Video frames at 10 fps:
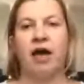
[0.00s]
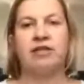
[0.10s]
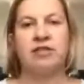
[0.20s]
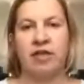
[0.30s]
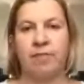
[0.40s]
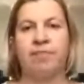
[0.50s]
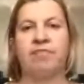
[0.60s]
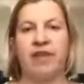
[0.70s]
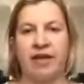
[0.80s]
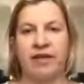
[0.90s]
And
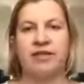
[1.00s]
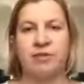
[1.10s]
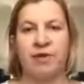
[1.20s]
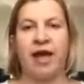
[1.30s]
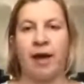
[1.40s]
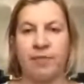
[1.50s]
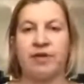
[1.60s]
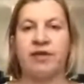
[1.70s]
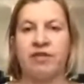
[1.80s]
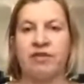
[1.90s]
they need to be
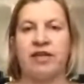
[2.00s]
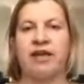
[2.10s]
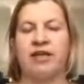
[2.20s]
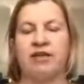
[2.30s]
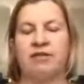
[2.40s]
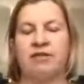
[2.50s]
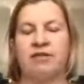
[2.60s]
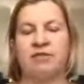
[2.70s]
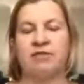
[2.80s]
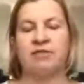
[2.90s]
happy that any
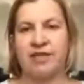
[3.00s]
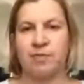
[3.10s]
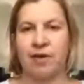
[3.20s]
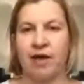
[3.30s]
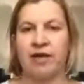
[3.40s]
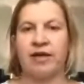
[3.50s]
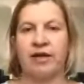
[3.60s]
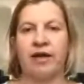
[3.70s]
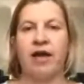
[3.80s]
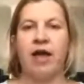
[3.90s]
data they're
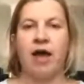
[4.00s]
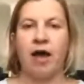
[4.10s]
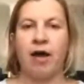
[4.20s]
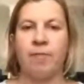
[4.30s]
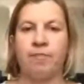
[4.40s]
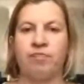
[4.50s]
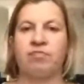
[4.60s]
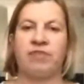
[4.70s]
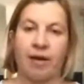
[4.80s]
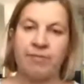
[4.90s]
supplying,
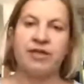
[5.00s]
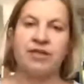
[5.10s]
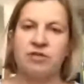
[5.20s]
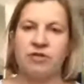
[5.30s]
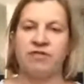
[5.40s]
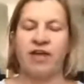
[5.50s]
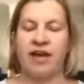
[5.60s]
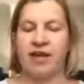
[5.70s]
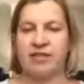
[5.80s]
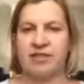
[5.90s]
that meets all of
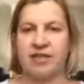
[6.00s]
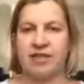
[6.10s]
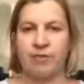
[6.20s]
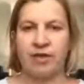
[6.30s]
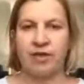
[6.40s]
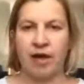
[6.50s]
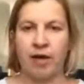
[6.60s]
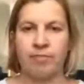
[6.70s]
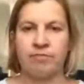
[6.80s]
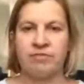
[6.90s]
their necessary
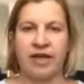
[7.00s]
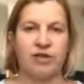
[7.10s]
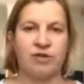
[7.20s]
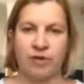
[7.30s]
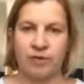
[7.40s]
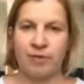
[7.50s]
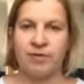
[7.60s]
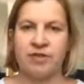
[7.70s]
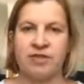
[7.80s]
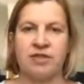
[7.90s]
data
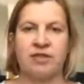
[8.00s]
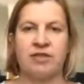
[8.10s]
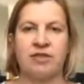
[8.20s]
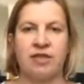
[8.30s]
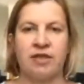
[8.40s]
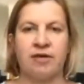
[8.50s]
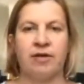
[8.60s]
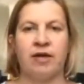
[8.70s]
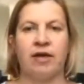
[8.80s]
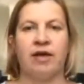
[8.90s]
agreements and
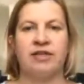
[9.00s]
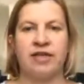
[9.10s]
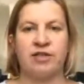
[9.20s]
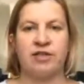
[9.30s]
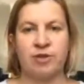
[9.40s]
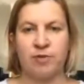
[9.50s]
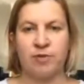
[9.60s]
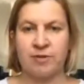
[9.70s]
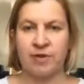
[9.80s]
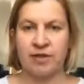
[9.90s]
data
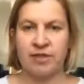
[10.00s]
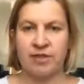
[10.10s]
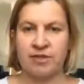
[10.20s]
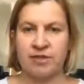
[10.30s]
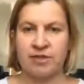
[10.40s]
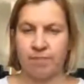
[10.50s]
responsibilities.